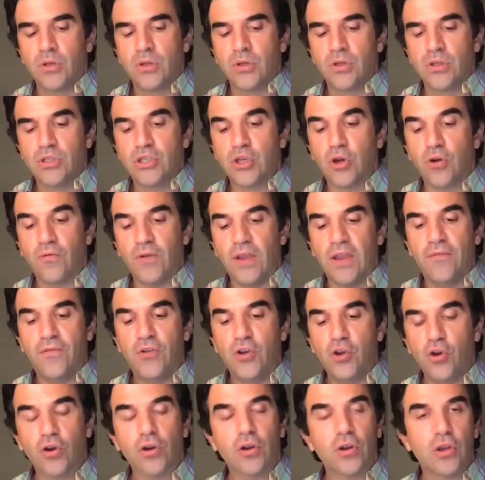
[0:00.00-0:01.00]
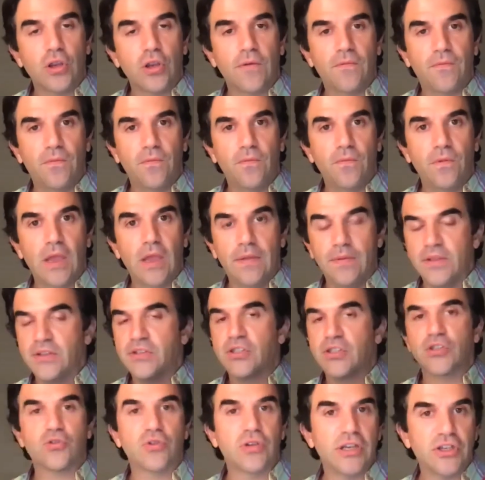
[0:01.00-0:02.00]
so if, if you're if and this
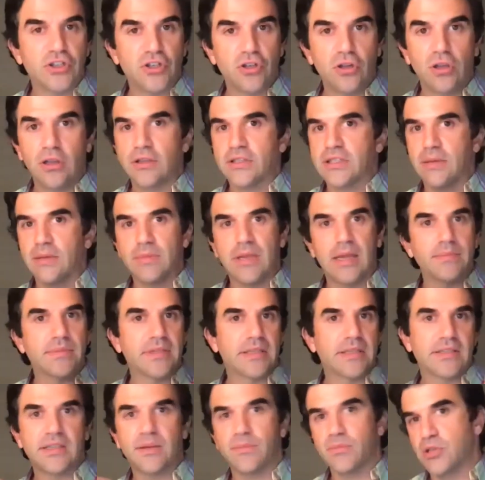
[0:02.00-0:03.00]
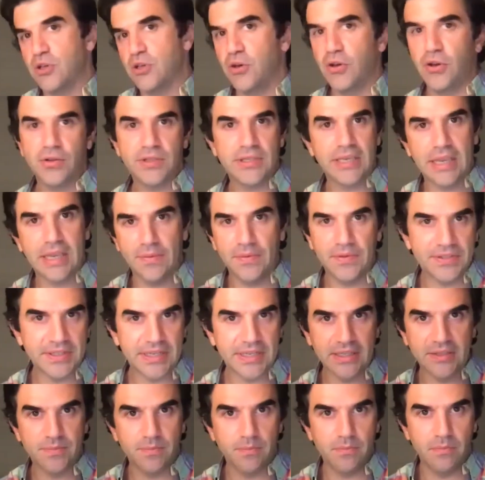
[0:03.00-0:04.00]
is traditional, sometimes at some studios again this
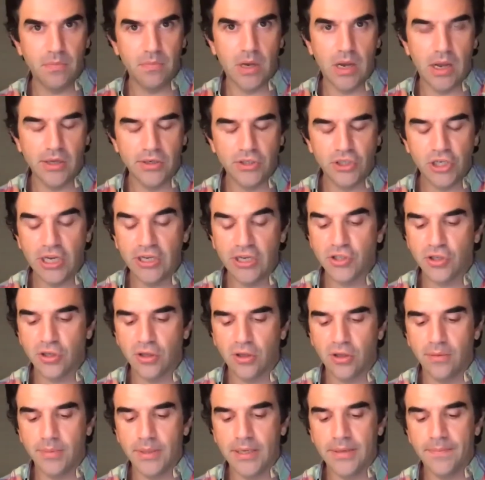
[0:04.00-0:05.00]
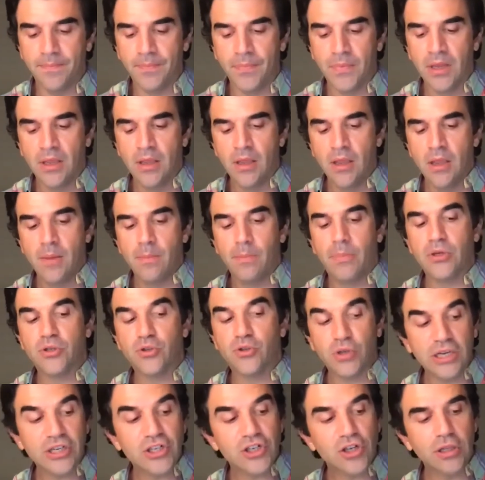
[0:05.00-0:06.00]
gets uh, changed a little bit, but
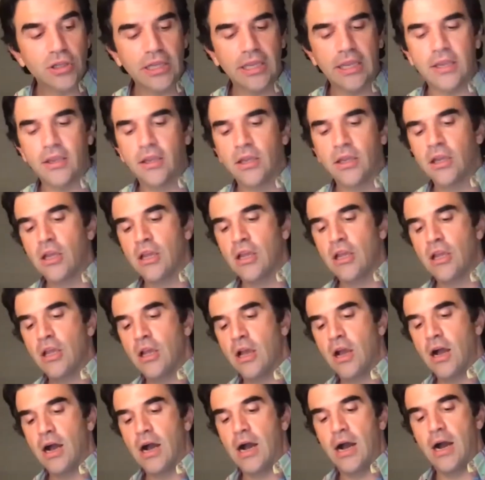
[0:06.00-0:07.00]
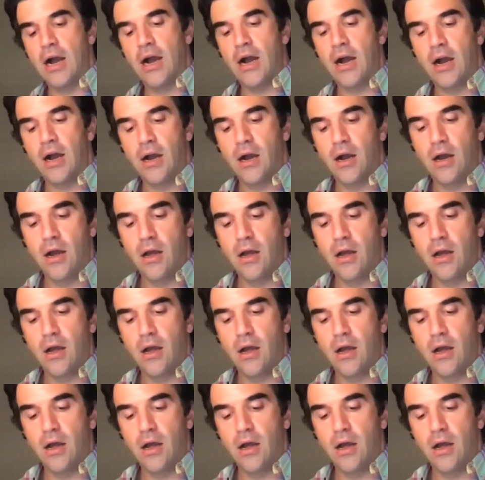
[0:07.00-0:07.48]
traditionally, uh,